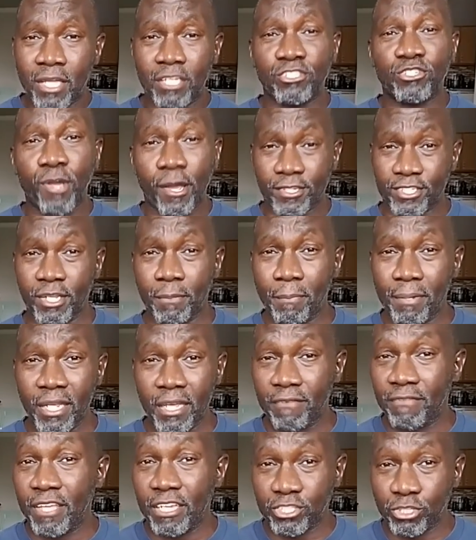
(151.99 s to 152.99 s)
then trust
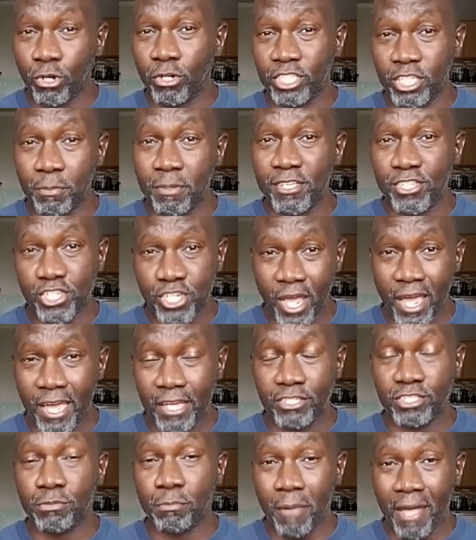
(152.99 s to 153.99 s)
and believe there's going to be
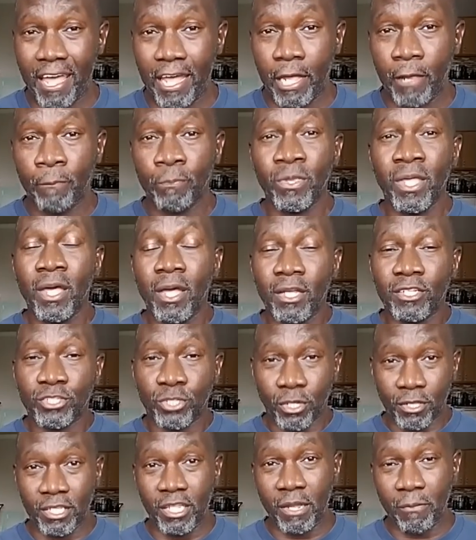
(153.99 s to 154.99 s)
change made
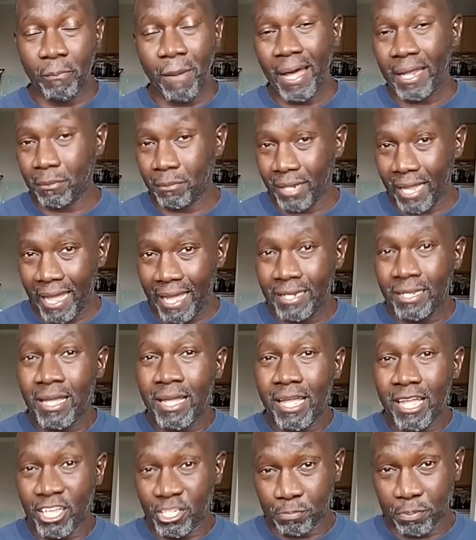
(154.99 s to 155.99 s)
so that their bottom
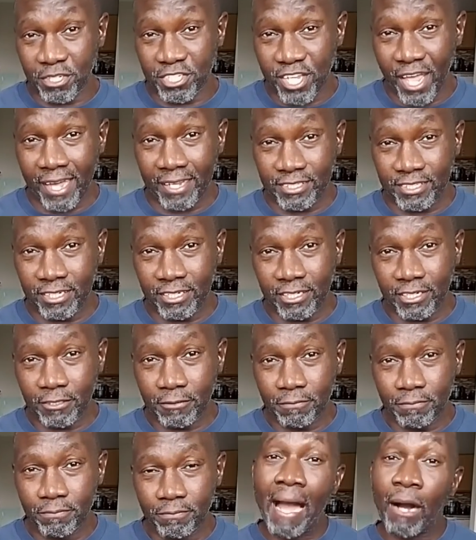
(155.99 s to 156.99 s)
line is protected.